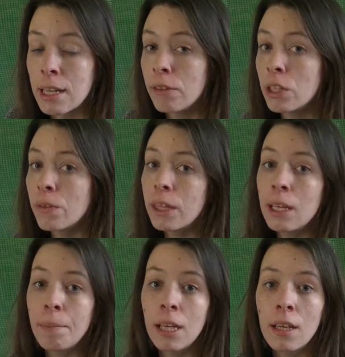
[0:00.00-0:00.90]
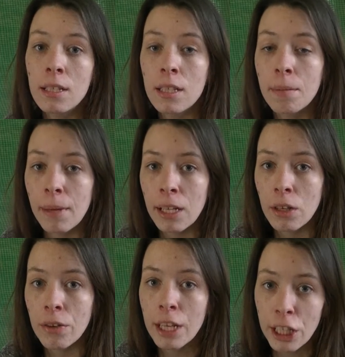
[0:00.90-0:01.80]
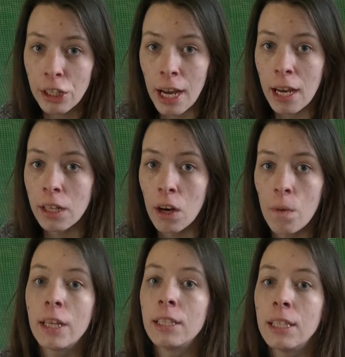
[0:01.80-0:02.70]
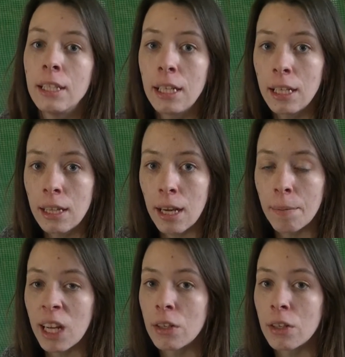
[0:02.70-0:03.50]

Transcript: Now, don't think because they're micro that you're not going to need them.